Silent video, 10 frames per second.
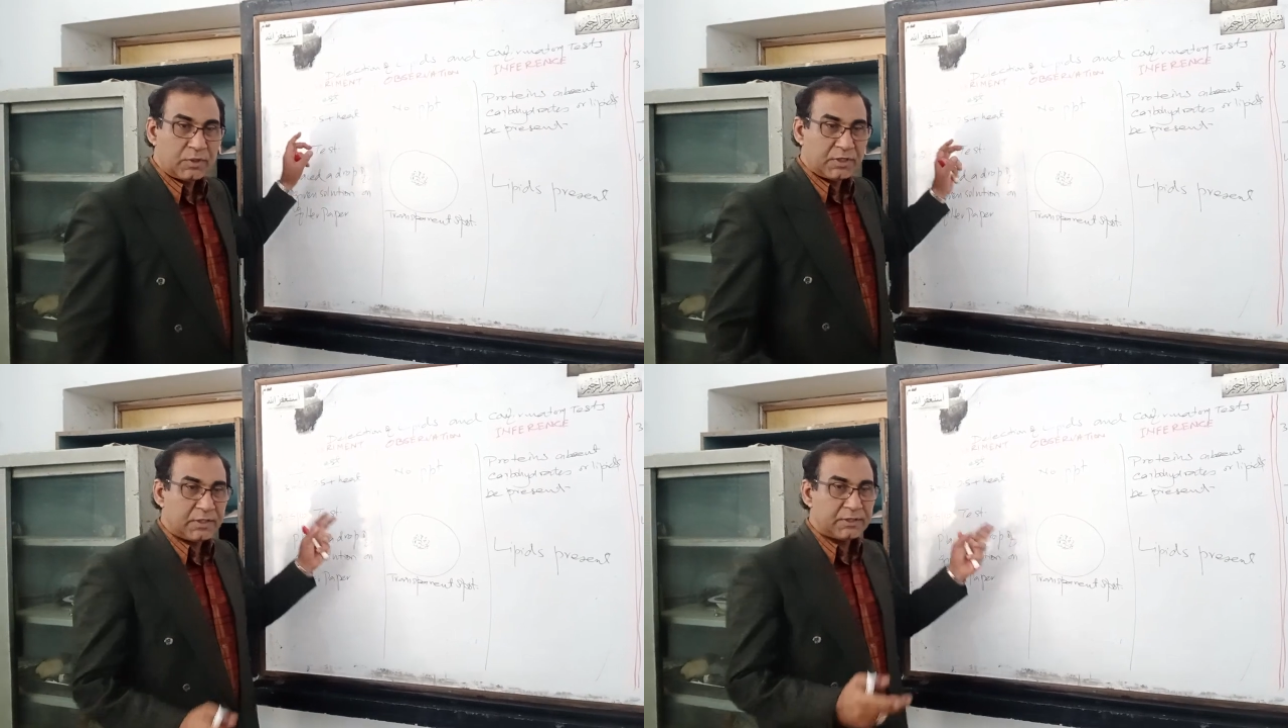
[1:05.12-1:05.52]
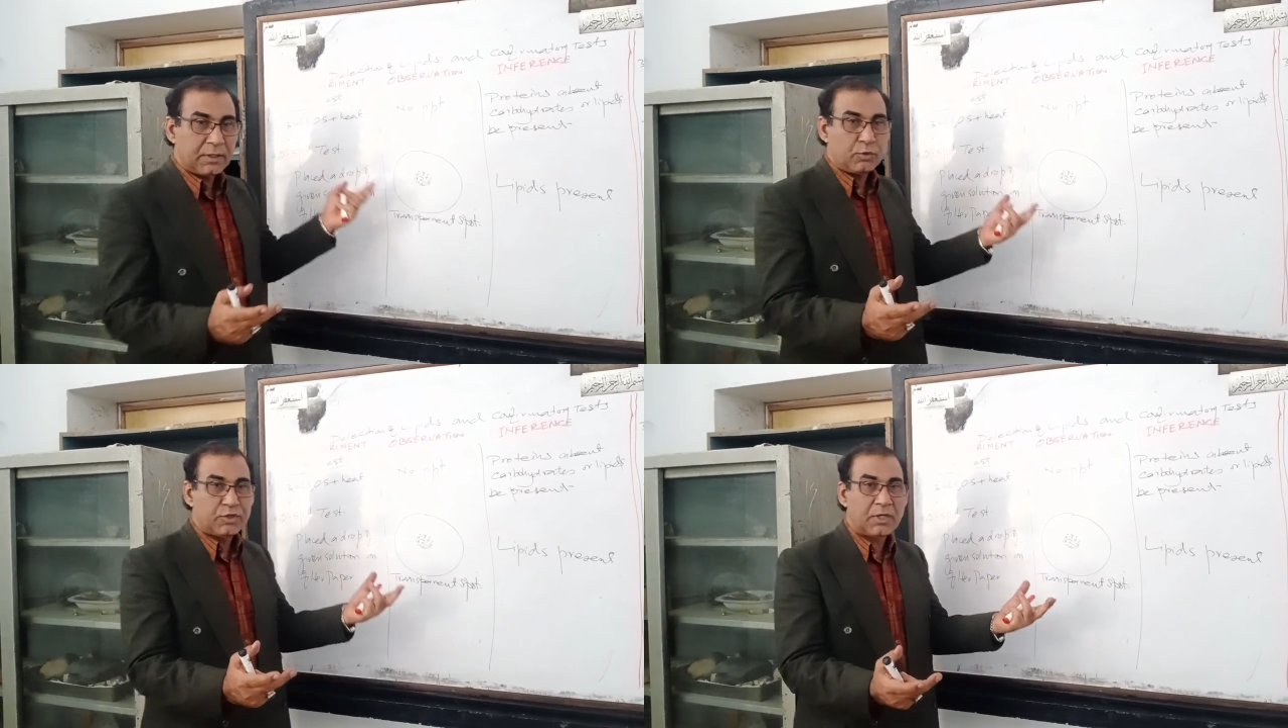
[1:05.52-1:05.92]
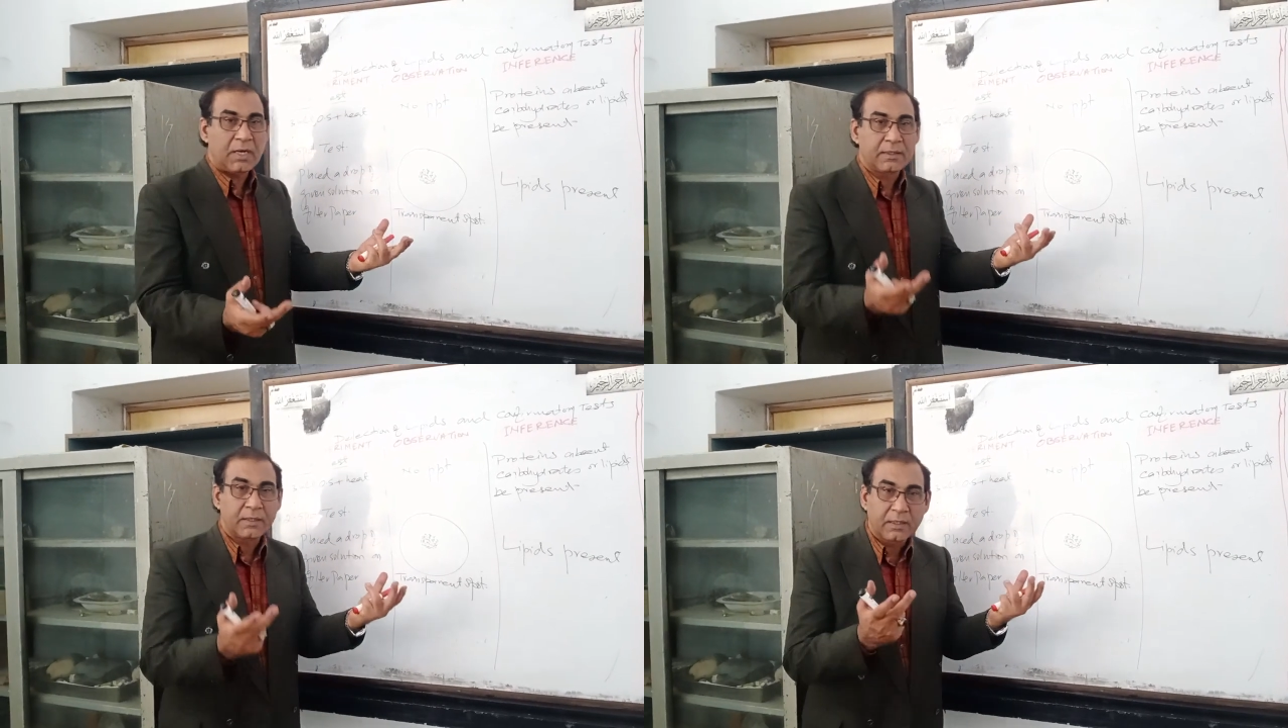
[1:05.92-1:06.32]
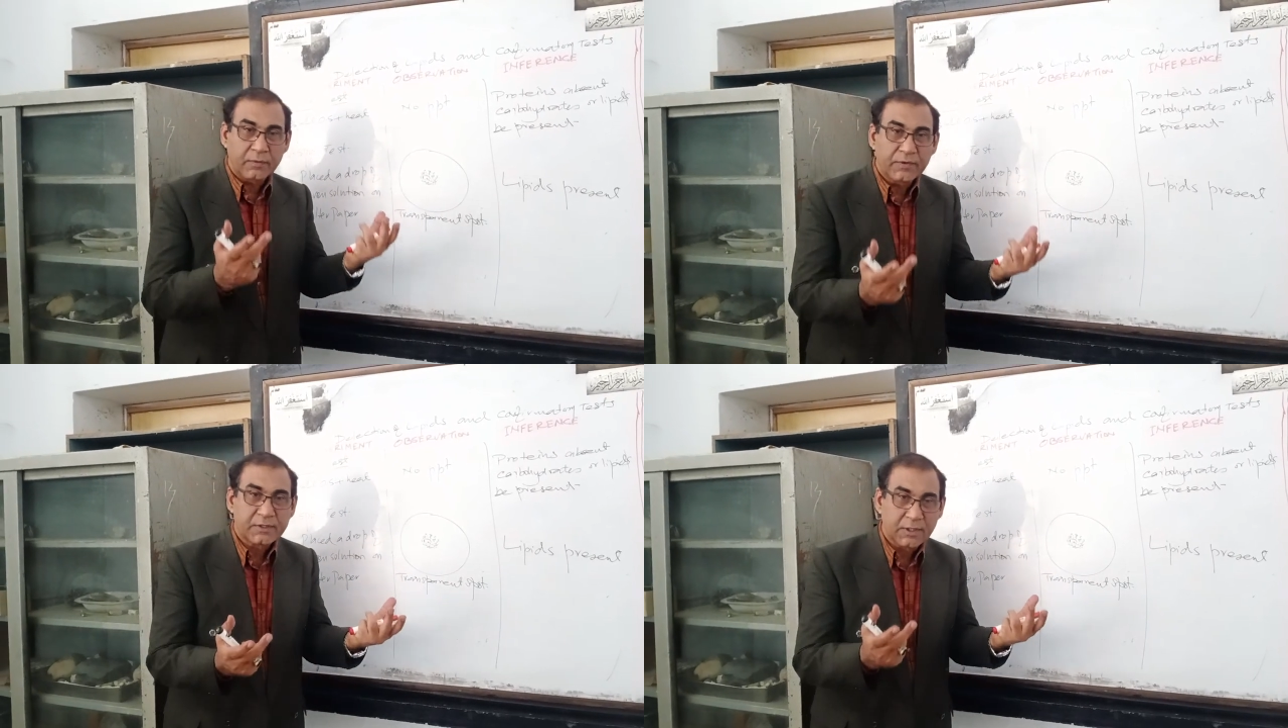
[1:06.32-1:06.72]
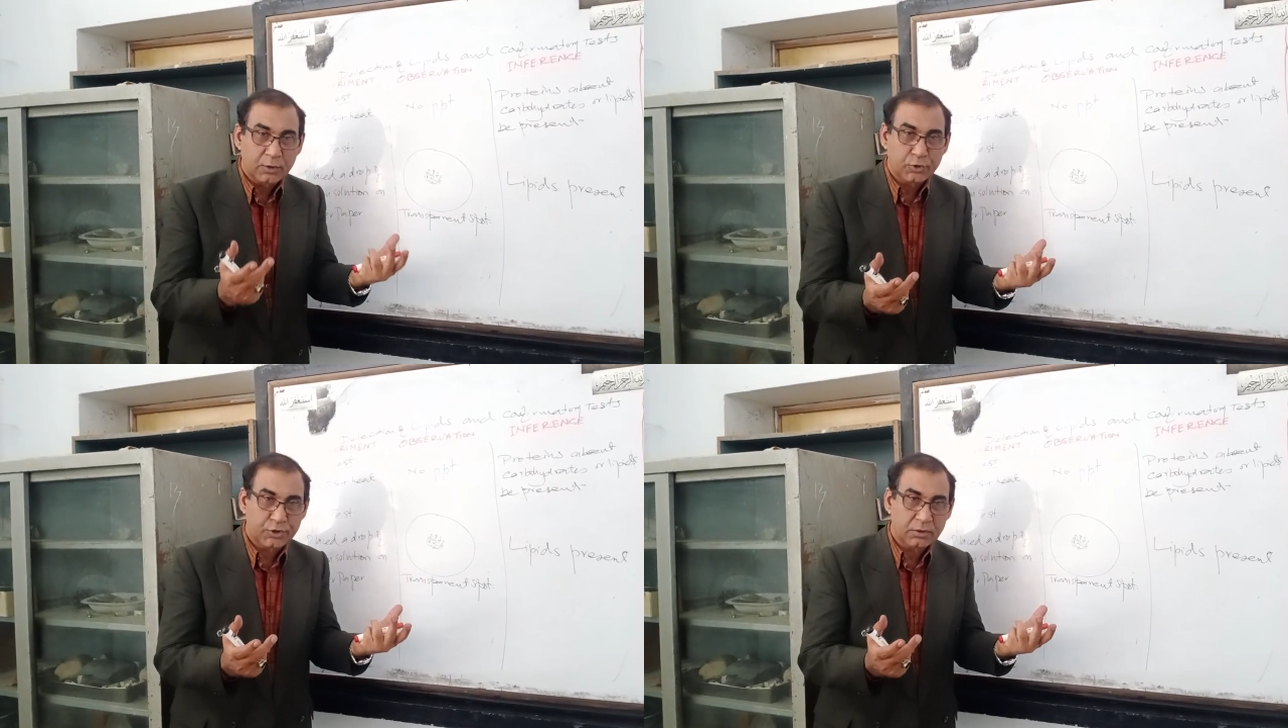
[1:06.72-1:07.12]
original solution or the given
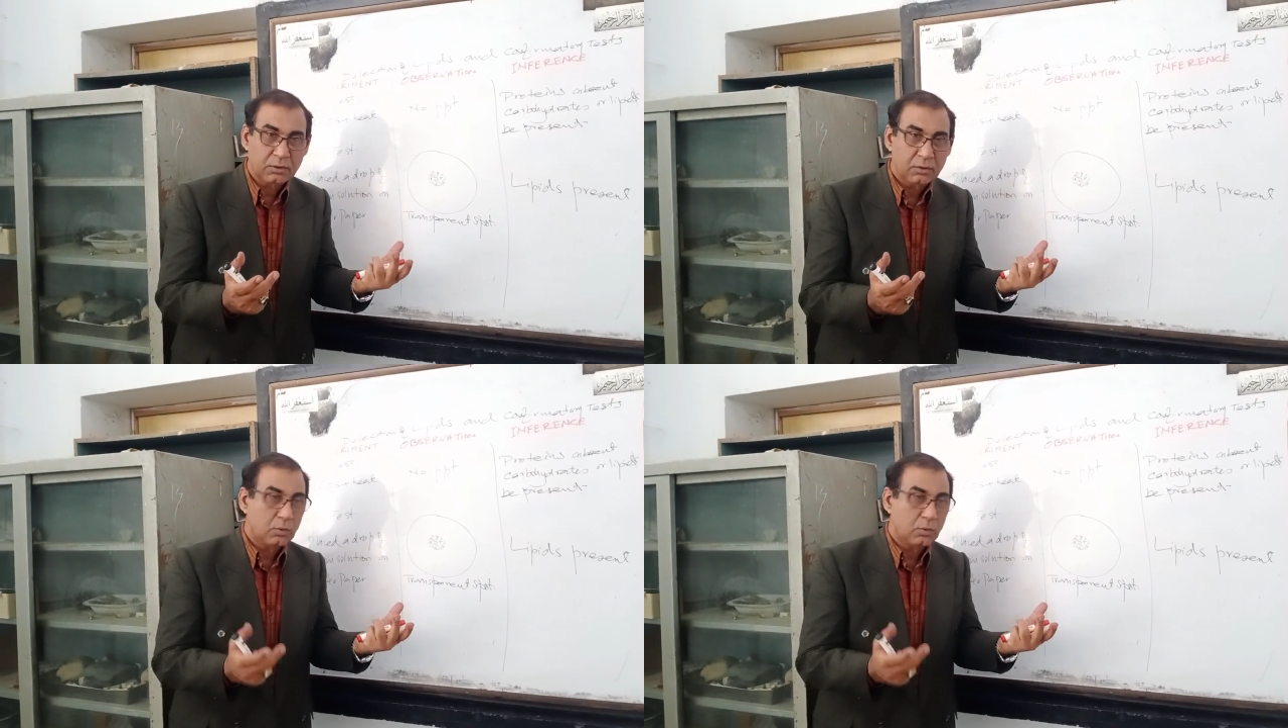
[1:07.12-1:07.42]
solution.